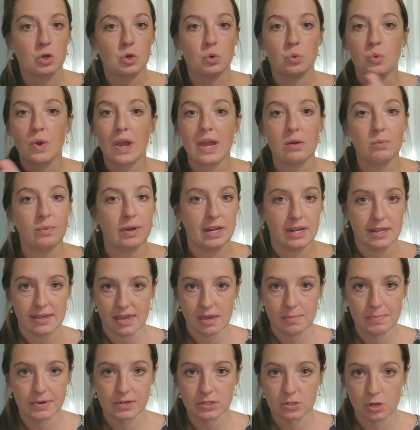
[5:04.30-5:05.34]
Great way to
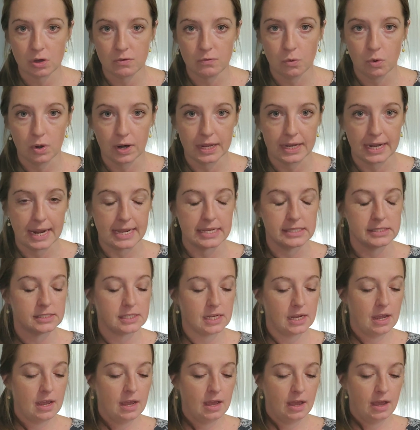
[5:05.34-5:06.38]
keep yourself organized.
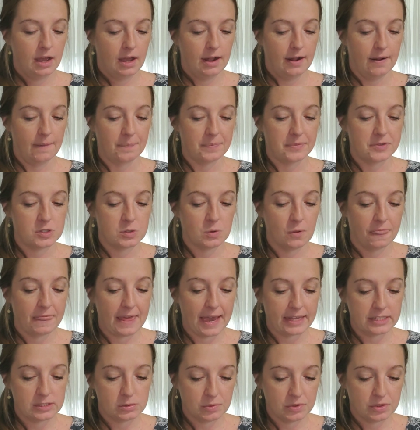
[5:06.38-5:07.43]
So
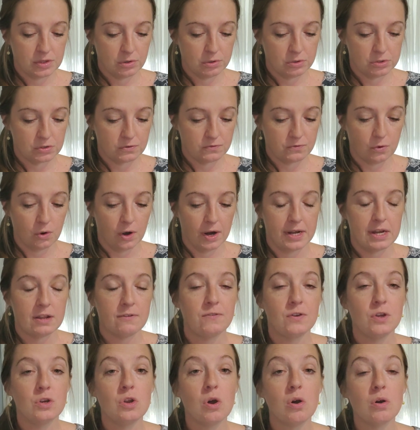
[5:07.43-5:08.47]
that's what those are for. And if
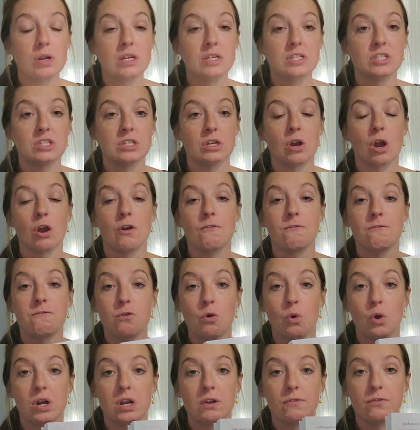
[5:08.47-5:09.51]
you notice, there are
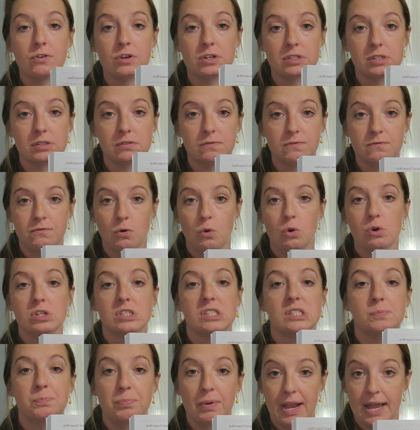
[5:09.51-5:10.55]
4
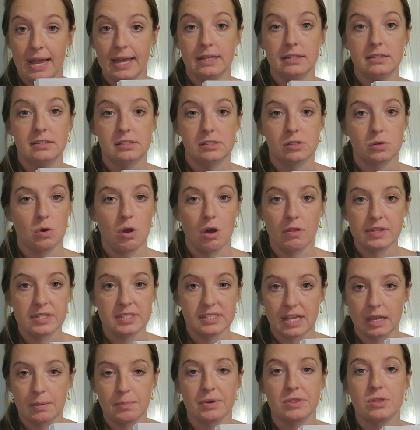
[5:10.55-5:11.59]
spreads. They're all the
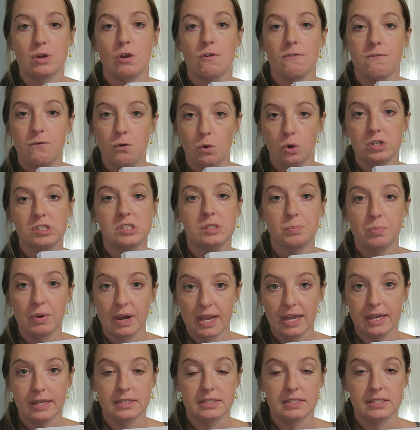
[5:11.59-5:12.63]
same, but there are 4
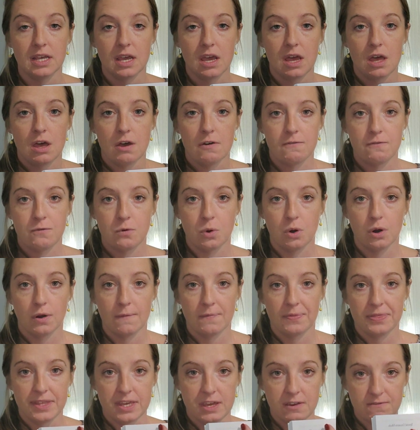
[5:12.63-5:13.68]
spreads
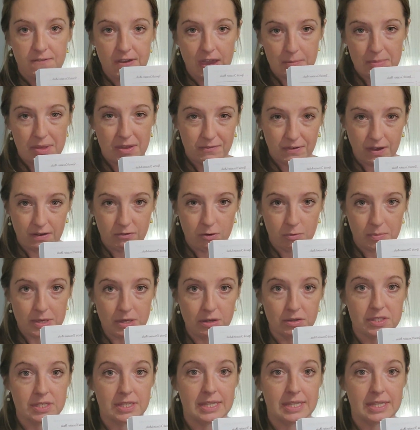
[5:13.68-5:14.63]
for the family favorite meals.